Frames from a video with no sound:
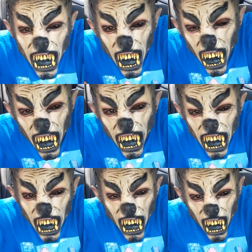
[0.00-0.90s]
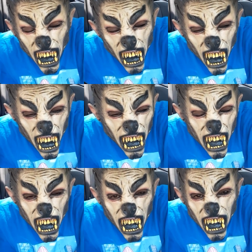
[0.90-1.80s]
supporters are
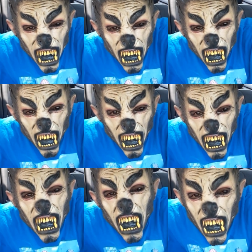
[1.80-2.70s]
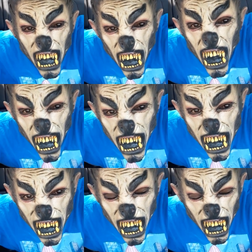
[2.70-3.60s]
people that inhabit
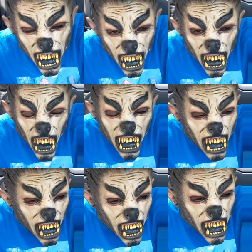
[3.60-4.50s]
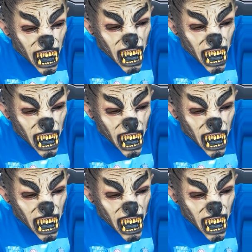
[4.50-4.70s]
Wilmington. We got,